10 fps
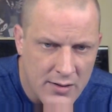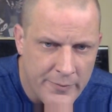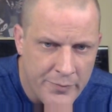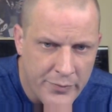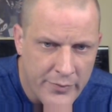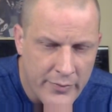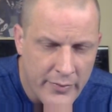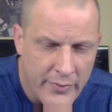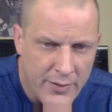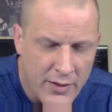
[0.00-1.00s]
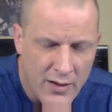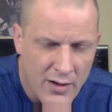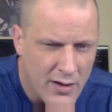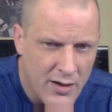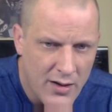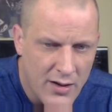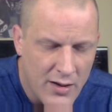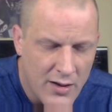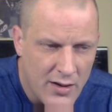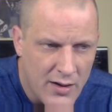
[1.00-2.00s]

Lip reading: [no speech]